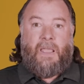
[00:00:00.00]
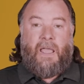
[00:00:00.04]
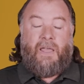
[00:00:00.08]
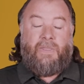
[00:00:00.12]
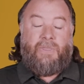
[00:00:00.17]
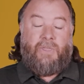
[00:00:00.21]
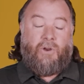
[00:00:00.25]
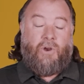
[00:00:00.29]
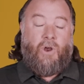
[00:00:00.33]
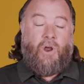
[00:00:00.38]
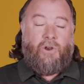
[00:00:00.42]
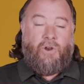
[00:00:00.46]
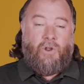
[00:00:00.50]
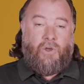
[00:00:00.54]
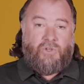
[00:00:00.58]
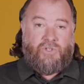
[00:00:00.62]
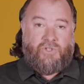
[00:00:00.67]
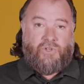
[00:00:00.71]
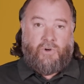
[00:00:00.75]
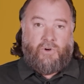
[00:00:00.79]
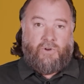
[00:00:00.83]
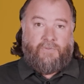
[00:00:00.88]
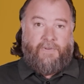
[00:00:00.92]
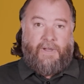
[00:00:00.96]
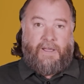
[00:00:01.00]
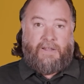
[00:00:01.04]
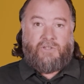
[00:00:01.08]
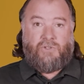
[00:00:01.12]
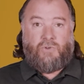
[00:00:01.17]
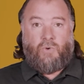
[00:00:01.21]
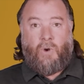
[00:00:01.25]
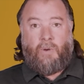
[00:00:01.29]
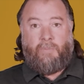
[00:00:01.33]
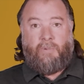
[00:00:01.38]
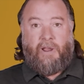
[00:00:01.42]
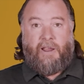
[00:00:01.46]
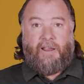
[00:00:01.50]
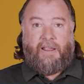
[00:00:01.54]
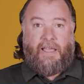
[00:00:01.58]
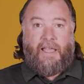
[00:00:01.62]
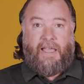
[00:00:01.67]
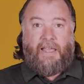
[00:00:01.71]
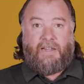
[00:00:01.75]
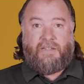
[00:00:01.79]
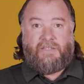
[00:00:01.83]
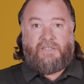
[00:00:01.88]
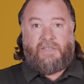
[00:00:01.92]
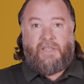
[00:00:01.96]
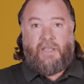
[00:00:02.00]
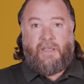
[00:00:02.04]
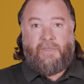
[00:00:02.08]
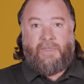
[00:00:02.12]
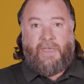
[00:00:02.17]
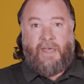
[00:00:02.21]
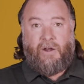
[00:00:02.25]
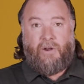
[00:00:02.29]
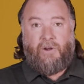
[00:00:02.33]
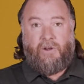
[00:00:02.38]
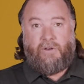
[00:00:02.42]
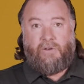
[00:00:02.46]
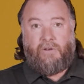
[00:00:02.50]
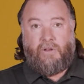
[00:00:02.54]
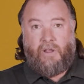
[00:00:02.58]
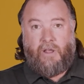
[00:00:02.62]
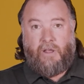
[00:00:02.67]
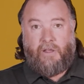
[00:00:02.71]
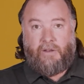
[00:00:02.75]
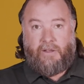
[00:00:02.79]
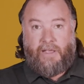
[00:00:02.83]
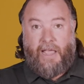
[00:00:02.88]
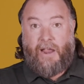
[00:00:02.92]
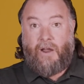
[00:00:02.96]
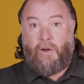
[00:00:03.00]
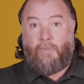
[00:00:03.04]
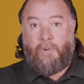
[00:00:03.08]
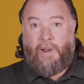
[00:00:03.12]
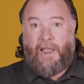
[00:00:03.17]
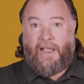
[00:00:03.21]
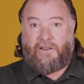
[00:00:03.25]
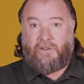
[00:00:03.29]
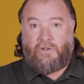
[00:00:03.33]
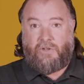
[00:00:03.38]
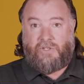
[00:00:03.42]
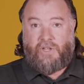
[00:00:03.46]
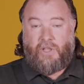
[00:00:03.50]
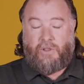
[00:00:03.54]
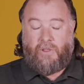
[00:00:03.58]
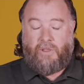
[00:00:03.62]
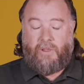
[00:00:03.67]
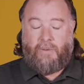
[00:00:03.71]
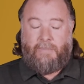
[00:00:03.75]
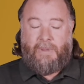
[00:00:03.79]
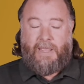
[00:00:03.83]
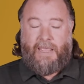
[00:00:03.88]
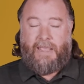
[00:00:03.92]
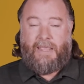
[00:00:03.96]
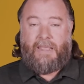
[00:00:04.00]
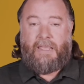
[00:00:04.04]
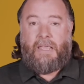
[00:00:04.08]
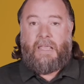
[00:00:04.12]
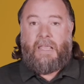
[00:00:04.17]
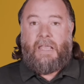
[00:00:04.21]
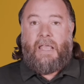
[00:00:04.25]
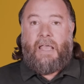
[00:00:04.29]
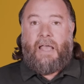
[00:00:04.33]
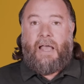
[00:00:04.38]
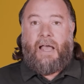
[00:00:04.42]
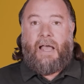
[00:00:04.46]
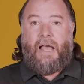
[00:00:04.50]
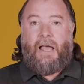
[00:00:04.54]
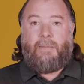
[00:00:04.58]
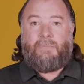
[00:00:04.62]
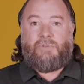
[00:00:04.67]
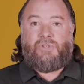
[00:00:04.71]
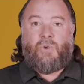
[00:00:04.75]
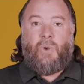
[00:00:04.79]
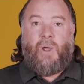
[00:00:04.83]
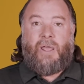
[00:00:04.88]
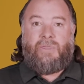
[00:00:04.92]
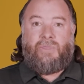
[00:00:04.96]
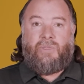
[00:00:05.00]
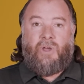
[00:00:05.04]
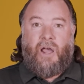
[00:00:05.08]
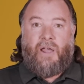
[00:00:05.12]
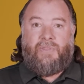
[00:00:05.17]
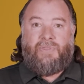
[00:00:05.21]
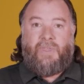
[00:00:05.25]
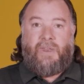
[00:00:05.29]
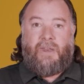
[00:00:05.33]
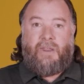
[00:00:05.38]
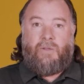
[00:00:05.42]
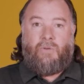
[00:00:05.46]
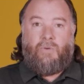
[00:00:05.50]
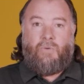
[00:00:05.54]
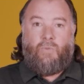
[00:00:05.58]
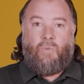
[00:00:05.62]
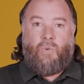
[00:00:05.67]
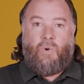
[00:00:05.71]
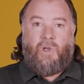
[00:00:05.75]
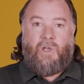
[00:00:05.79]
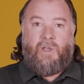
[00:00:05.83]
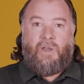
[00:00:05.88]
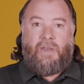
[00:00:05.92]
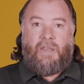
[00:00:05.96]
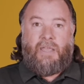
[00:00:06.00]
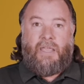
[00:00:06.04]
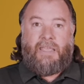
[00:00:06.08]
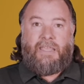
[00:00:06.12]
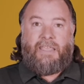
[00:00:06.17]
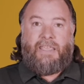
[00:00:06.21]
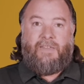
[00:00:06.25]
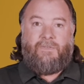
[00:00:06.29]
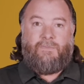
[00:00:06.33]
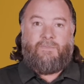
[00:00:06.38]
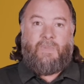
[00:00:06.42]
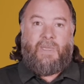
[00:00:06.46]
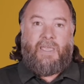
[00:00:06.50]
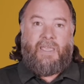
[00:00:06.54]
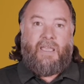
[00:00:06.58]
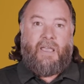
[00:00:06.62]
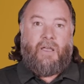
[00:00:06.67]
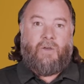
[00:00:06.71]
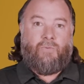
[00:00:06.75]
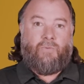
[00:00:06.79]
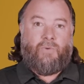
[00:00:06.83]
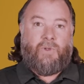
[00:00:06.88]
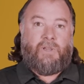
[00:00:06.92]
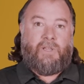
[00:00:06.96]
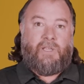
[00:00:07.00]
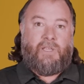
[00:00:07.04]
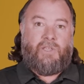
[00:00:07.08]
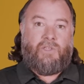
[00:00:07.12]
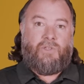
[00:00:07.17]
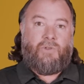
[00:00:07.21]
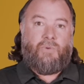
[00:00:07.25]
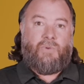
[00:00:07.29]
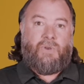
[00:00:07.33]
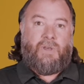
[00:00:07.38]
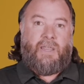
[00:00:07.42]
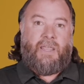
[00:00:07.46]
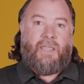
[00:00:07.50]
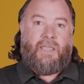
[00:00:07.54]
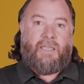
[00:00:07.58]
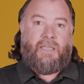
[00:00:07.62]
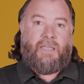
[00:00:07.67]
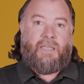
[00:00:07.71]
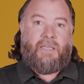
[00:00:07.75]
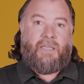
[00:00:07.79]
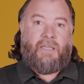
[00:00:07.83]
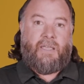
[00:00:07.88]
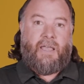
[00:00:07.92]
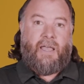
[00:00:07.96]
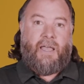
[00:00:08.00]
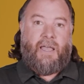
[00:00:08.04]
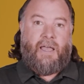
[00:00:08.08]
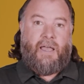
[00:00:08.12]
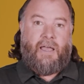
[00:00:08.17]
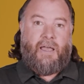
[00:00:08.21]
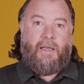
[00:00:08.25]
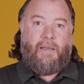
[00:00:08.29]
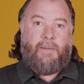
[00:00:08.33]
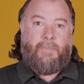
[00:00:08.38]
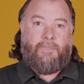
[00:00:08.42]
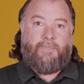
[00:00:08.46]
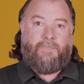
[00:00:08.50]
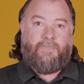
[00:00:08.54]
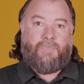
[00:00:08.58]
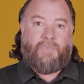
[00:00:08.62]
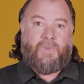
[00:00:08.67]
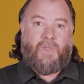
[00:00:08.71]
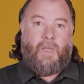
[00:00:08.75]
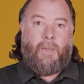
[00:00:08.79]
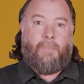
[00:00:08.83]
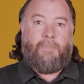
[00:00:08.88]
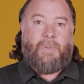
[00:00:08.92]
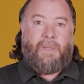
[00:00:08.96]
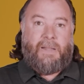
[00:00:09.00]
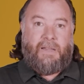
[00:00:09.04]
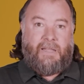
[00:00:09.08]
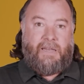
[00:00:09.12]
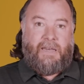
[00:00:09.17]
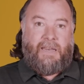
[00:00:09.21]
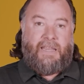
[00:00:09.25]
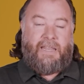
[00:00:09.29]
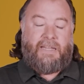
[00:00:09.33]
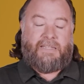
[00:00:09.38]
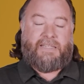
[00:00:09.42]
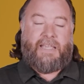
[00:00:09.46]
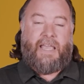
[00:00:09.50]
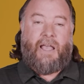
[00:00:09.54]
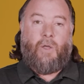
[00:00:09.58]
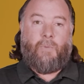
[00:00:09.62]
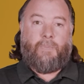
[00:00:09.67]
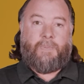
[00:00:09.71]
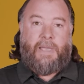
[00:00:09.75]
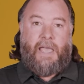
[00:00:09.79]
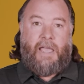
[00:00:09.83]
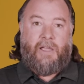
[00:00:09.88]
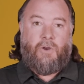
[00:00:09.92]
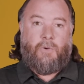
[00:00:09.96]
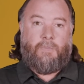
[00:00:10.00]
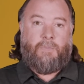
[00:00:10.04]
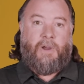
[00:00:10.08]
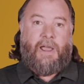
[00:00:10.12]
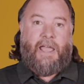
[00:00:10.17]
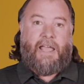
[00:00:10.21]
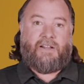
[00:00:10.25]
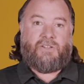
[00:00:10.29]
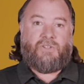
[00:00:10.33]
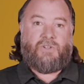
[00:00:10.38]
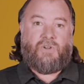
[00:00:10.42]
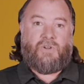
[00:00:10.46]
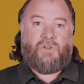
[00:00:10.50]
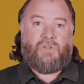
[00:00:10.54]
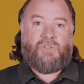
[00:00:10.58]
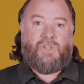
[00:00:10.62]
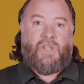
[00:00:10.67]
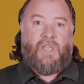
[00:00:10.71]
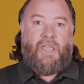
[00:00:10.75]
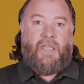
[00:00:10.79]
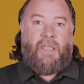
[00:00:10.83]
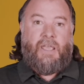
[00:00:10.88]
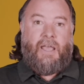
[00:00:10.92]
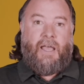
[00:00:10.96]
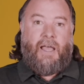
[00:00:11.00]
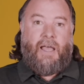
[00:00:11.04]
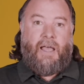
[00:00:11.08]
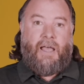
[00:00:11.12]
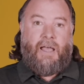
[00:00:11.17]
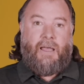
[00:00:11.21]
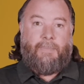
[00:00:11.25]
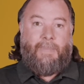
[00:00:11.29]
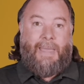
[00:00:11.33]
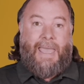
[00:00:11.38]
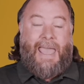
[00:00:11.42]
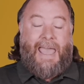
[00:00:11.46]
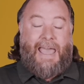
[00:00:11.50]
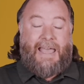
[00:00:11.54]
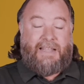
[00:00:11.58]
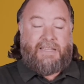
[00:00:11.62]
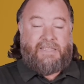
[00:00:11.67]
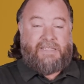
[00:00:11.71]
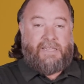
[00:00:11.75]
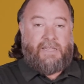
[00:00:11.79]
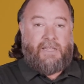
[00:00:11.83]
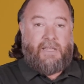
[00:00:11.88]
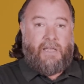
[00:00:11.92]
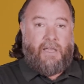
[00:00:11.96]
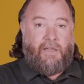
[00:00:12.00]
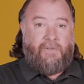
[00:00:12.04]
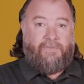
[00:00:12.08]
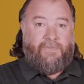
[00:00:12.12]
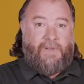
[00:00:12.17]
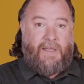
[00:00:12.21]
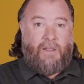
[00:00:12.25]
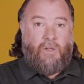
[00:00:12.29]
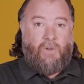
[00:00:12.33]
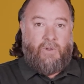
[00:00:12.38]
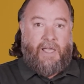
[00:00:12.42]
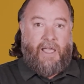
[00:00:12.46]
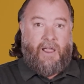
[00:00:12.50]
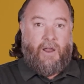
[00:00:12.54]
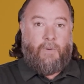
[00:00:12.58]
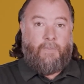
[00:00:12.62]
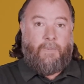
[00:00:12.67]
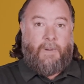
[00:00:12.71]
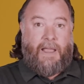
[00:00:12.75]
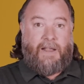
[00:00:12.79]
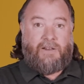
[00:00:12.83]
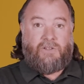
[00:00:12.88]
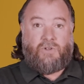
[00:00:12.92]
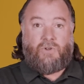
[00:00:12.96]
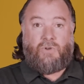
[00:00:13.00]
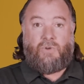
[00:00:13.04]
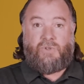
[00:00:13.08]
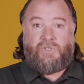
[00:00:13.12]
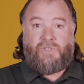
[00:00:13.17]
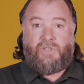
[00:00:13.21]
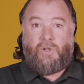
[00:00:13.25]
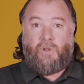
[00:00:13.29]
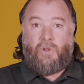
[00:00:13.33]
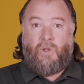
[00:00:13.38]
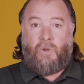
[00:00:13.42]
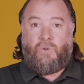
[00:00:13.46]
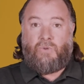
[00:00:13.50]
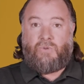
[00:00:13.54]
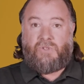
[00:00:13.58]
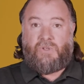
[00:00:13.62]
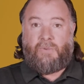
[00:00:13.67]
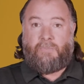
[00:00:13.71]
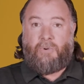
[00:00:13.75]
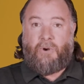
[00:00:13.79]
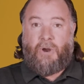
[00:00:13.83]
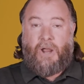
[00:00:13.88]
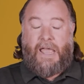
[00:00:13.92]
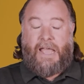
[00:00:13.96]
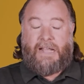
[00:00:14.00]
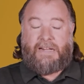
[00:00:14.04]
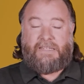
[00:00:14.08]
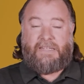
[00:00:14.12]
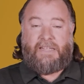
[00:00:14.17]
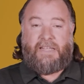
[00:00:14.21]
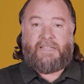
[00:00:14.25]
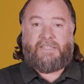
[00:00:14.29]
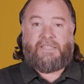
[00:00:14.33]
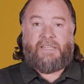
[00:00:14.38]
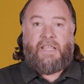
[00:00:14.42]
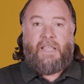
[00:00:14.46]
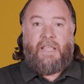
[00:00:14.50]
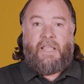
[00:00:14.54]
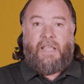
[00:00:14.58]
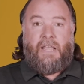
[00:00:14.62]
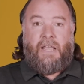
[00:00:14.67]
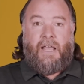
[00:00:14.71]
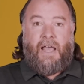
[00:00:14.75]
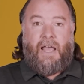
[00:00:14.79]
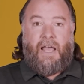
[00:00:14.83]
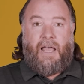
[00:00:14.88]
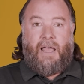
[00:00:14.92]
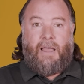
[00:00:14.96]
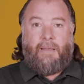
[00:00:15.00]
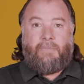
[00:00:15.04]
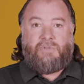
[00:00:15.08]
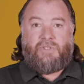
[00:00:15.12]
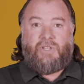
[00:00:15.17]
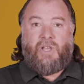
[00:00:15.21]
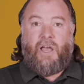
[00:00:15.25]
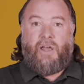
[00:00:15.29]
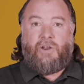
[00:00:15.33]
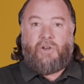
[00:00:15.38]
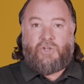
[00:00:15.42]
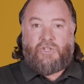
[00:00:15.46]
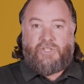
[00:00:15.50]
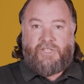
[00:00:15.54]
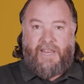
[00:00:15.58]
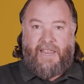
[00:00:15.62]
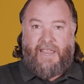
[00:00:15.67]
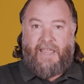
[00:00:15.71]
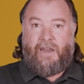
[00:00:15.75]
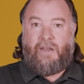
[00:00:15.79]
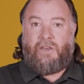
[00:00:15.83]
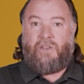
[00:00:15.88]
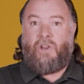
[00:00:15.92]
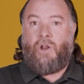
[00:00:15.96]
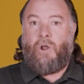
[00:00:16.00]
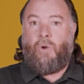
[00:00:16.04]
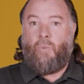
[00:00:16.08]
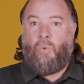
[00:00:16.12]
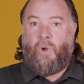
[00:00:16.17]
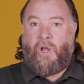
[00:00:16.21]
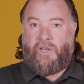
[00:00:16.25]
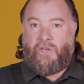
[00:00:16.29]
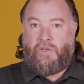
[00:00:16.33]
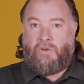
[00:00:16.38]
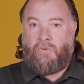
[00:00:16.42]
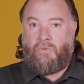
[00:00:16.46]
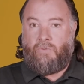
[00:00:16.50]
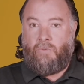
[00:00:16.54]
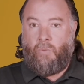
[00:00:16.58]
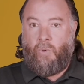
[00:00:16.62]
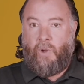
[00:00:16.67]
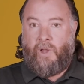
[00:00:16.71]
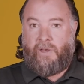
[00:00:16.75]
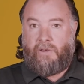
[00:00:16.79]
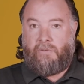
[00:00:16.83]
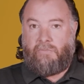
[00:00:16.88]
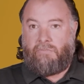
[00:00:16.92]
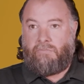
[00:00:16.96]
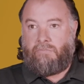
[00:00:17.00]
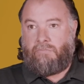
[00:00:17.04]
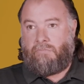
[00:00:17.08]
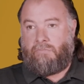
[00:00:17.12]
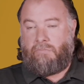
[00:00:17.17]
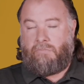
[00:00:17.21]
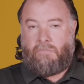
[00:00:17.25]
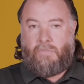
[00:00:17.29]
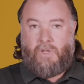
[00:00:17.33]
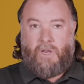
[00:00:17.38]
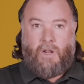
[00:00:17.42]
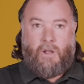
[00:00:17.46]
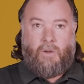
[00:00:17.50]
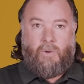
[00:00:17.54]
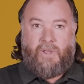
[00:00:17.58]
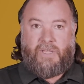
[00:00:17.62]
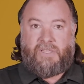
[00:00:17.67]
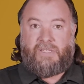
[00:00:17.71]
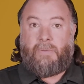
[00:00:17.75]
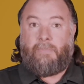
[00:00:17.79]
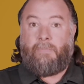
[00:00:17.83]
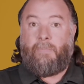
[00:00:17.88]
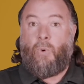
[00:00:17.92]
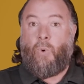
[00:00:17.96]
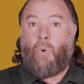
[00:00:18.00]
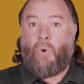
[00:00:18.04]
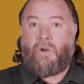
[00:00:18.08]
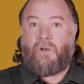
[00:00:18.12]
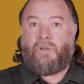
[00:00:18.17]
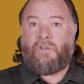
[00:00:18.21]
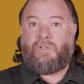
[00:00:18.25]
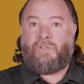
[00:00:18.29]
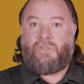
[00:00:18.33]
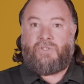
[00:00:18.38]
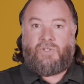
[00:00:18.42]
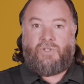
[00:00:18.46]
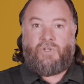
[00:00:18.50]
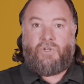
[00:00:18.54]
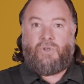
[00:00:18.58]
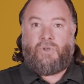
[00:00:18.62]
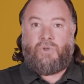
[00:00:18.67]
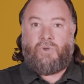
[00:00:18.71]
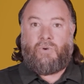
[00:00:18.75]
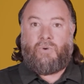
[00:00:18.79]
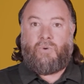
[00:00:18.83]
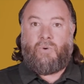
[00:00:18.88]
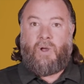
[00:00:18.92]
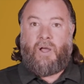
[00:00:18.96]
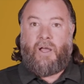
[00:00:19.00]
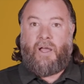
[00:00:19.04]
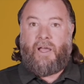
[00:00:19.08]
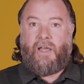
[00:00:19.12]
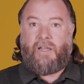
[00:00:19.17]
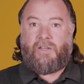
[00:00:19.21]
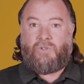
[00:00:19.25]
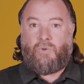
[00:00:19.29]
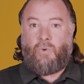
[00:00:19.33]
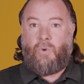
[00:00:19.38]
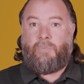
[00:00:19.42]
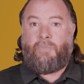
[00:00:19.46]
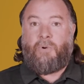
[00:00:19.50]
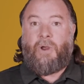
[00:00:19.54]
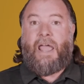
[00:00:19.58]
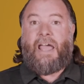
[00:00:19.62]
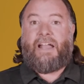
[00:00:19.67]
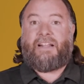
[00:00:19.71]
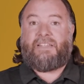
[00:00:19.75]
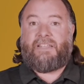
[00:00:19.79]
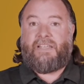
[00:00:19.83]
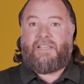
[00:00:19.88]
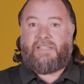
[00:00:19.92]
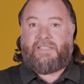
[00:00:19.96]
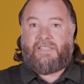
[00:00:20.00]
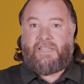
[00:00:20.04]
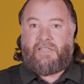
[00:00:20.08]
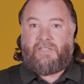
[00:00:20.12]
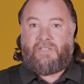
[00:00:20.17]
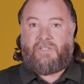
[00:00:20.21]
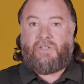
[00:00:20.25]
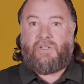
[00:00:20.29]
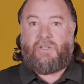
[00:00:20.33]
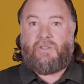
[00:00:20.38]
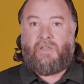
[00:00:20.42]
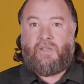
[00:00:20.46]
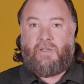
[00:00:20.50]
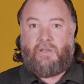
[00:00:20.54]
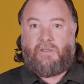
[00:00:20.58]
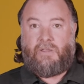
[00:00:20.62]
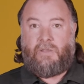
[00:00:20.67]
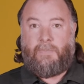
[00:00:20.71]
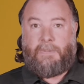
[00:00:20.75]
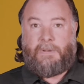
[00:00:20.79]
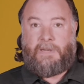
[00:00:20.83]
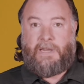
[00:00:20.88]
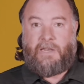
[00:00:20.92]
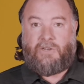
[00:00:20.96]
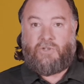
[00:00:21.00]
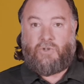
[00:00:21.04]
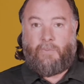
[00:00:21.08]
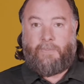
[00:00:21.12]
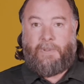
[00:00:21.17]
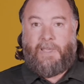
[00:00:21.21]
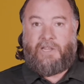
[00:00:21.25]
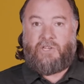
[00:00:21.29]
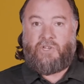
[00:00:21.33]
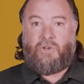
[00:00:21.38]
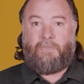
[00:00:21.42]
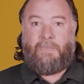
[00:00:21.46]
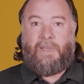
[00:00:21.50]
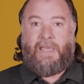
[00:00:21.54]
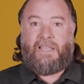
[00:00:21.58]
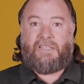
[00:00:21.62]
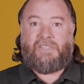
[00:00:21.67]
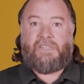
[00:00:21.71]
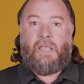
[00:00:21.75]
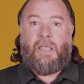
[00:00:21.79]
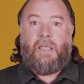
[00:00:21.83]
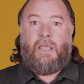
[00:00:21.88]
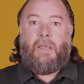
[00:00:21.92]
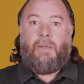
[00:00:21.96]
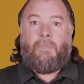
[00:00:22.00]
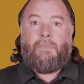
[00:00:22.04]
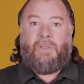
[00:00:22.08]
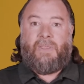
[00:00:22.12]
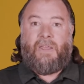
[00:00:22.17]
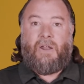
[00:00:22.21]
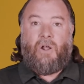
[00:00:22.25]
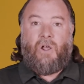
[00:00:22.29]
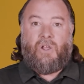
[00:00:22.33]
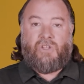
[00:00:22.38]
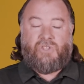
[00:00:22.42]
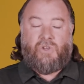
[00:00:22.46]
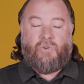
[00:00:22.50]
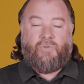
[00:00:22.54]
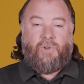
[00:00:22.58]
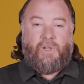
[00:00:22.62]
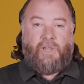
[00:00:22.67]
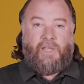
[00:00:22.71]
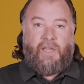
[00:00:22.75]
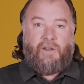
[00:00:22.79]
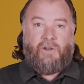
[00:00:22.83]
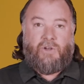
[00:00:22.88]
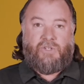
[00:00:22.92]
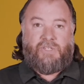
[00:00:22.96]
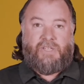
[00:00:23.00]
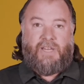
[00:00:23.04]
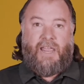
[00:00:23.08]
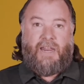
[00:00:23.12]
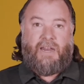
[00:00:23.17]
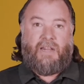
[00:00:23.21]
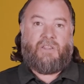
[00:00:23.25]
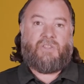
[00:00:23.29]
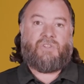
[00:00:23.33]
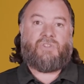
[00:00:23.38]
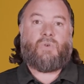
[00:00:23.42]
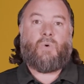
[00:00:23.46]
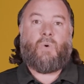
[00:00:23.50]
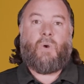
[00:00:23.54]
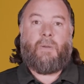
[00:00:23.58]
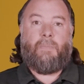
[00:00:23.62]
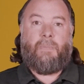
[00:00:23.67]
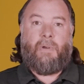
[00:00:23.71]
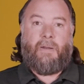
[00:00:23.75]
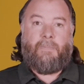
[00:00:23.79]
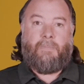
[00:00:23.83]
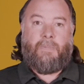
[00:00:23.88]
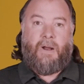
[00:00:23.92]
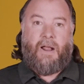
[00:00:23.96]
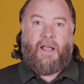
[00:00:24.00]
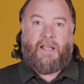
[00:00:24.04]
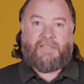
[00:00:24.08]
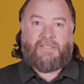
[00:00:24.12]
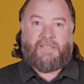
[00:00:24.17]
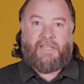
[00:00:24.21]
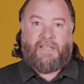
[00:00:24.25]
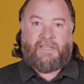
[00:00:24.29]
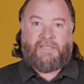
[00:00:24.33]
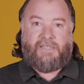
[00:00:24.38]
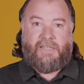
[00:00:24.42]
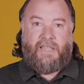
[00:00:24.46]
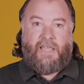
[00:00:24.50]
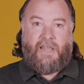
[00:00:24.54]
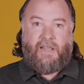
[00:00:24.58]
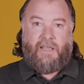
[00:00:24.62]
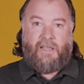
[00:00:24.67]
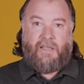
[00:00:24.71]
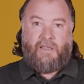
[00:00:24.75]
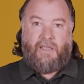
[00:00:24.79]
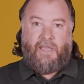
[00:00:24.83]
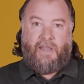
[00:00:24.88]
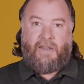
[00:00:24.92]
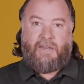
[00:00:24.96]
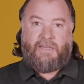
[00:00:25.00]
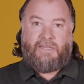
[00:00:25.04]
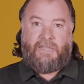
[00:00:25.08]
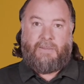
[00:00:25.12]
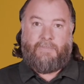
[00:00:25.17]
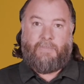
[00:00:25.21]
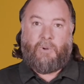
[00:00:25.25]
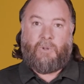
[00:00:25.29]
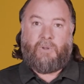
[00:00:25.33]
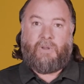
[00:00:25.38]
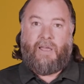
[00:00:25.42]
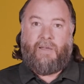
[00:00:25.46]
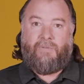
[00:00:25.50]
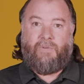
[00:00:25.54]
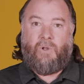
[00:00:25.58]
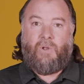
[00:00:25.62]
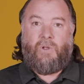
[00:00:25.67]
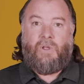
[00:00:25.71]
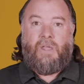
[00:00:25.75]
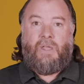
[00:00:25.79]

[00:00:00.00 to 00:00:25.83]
there are no certified StoryBrand guides that are chiropractors other than me. So I thought that it would give me a really unique ability to help chiropractors as a fellow chiropractor who still owns a practice to understand what is important to a practice and to the potential patient base, but then also really understanding the StoryBrand process at a deeper level.